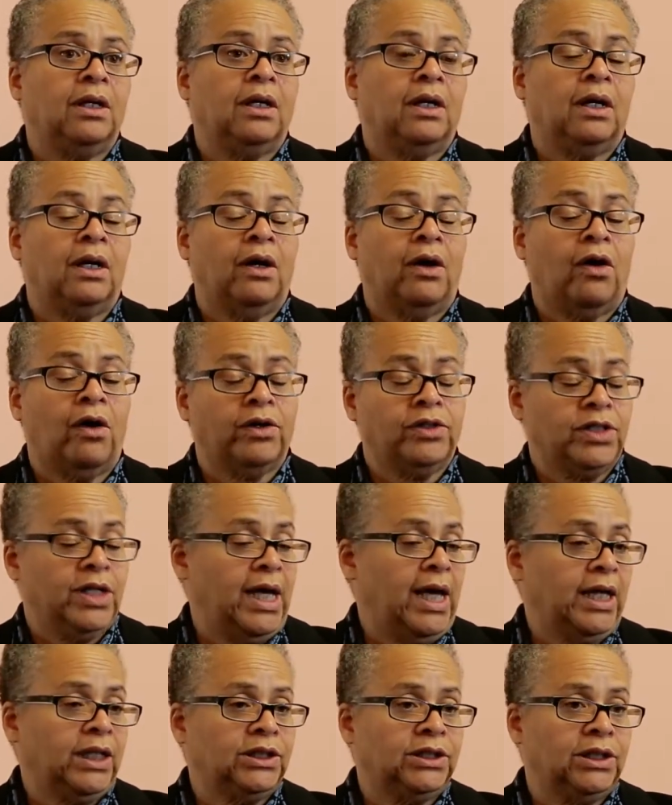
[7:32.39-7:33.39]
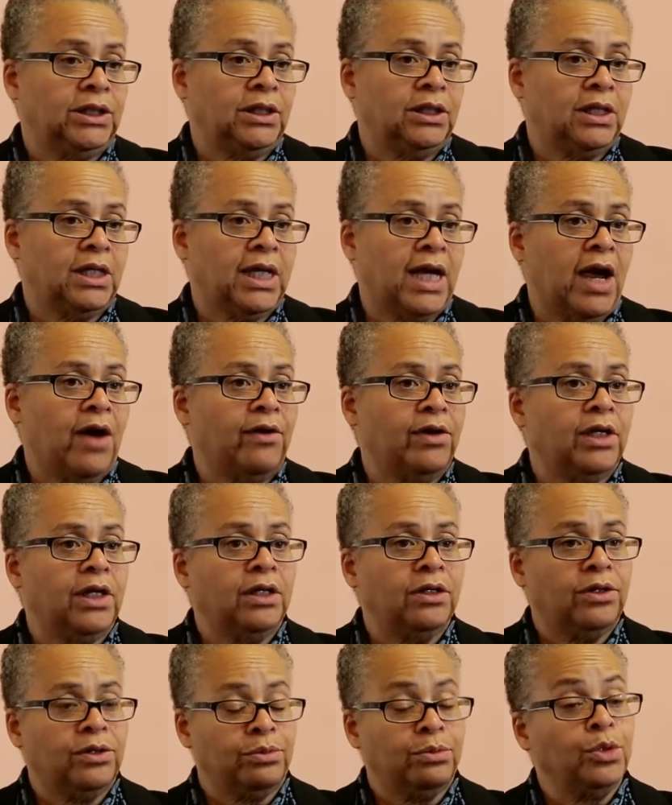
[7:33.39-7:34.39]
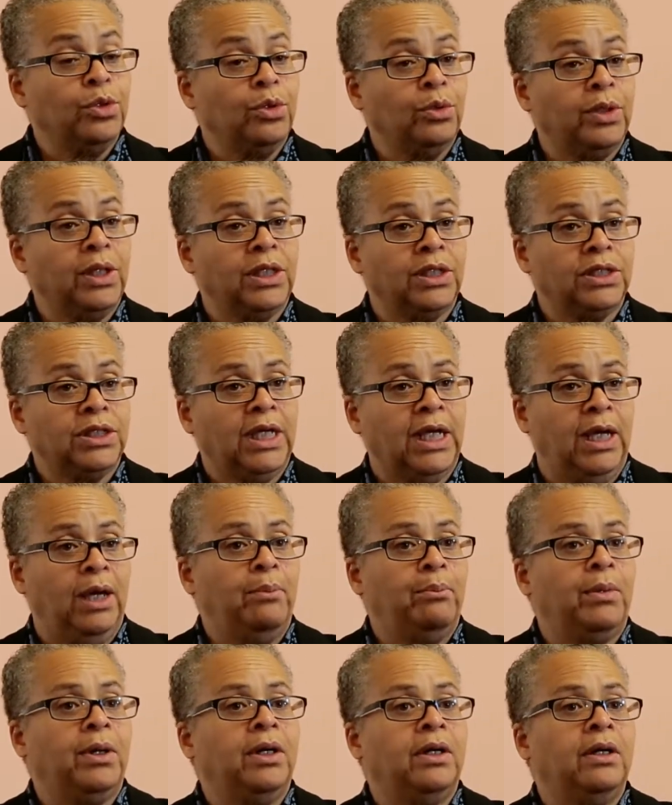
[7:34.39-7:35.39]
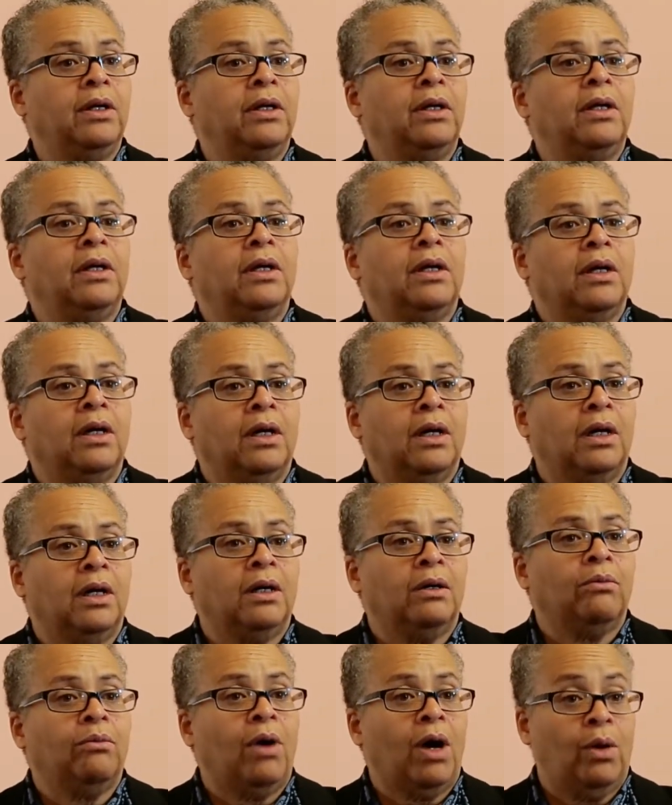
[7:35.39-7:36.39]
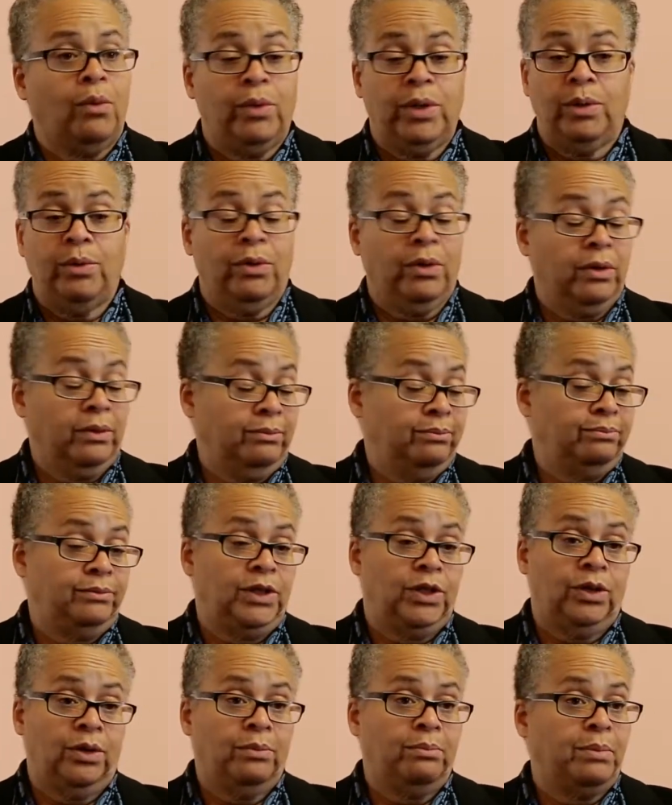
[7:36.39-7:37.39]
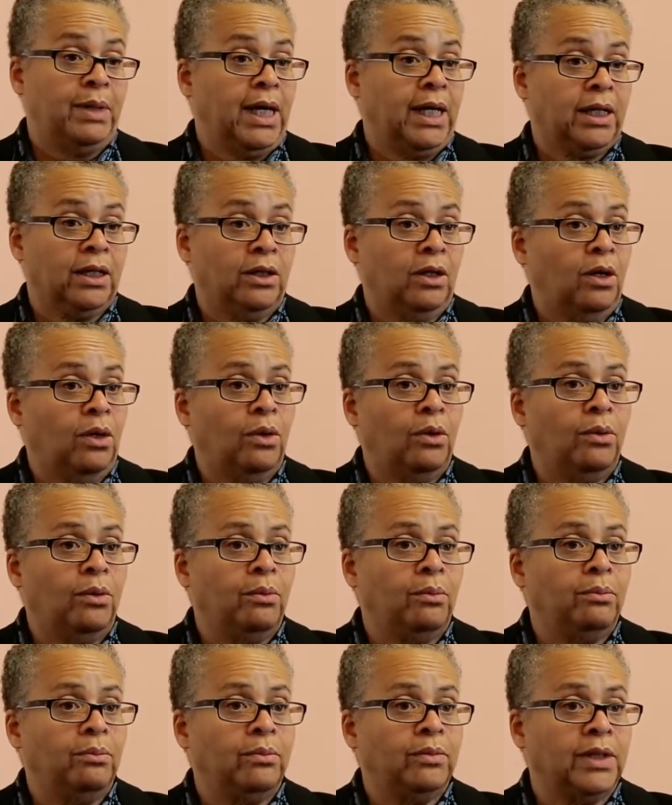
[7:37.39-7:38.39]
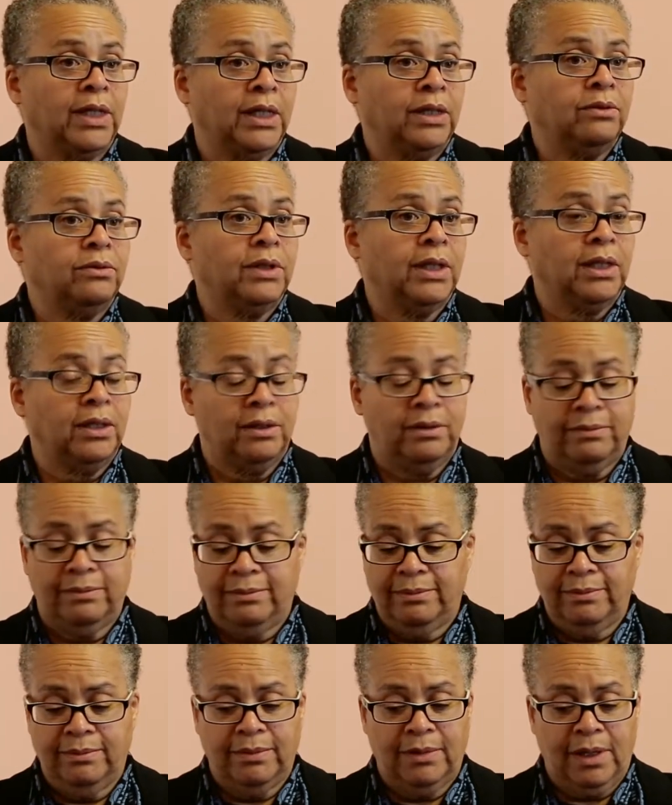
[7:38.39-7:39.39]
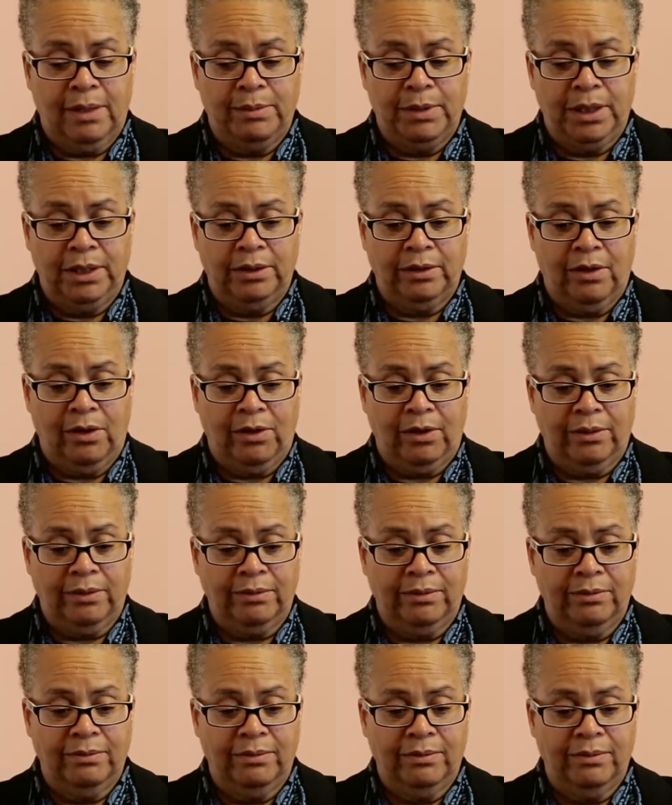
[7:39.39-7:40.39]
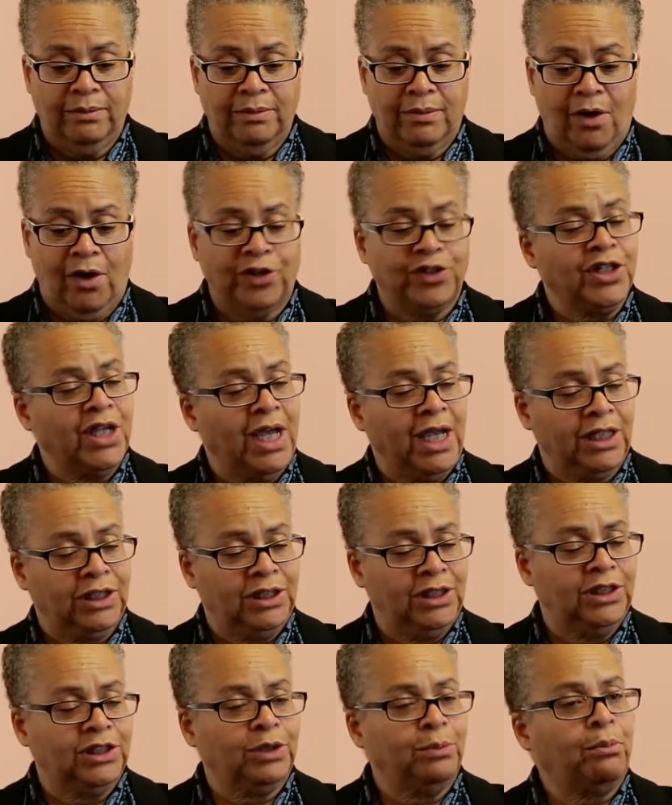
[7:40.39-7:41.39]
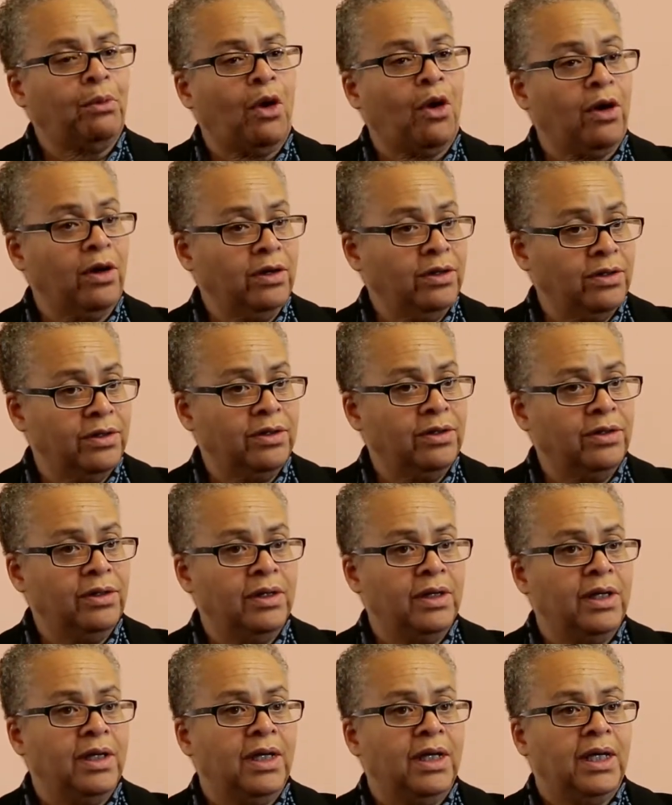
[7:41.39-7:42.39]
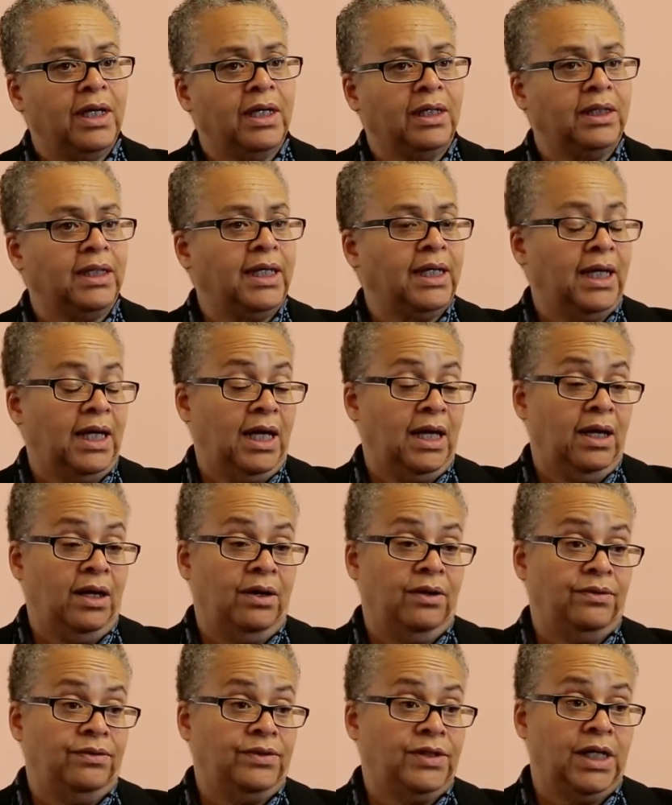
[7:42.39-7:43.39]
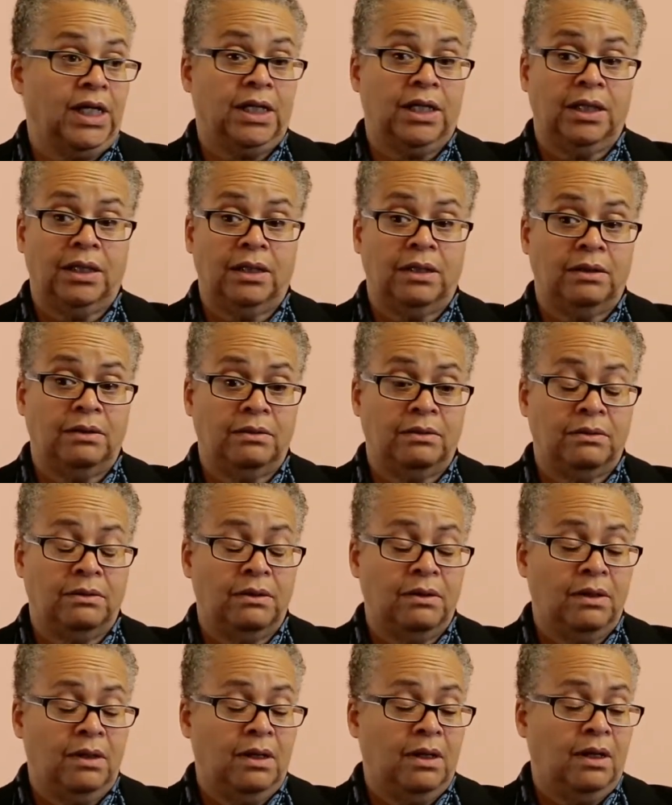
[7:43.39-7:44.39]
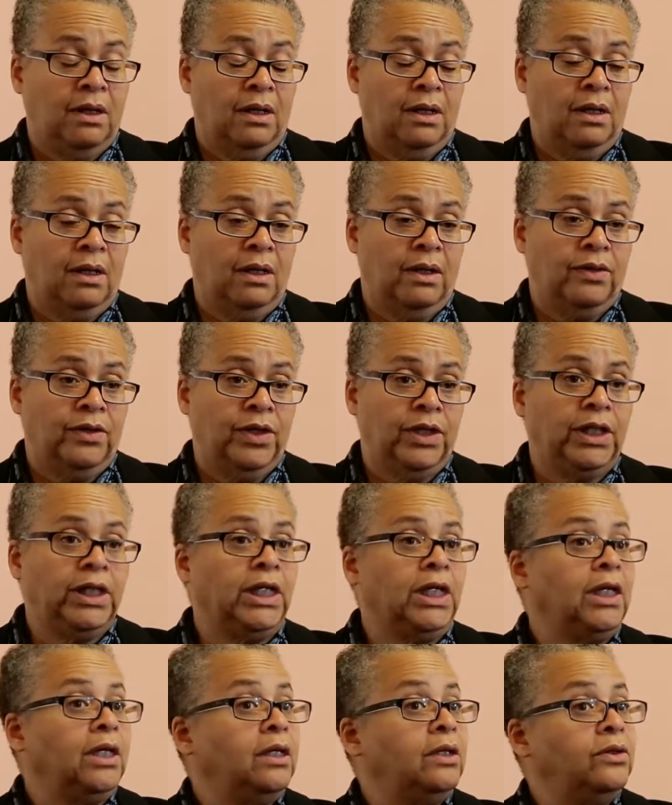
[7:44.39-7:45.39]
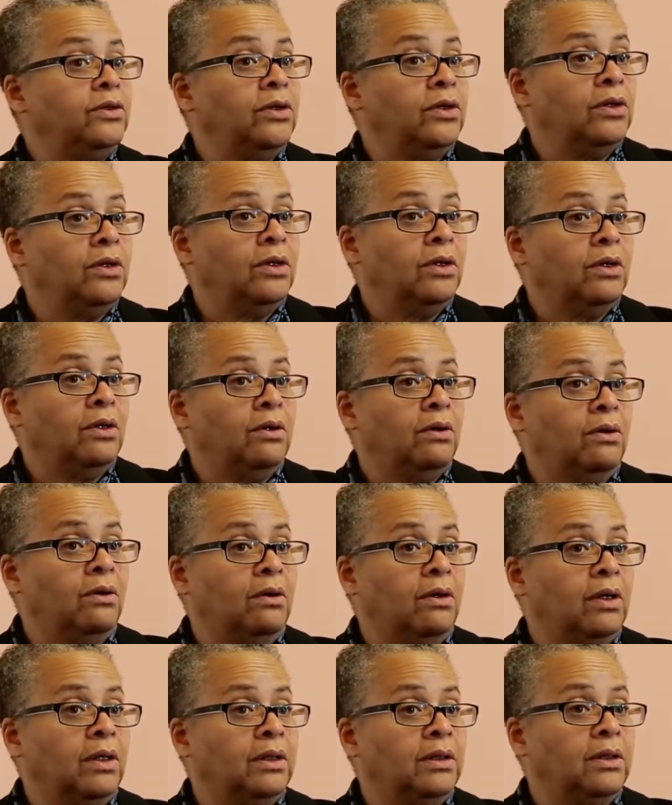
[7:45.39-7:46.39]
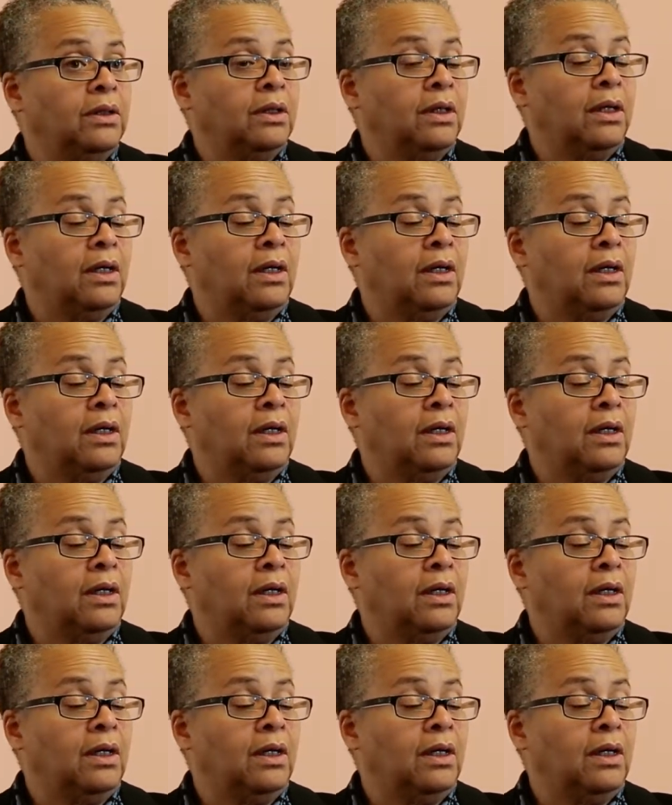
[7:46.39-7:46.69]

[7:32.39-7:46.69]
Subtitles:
Art to Action carried it through in Tampa while we were, back at home. Our Art to Action is a partner, and they have taken the lead on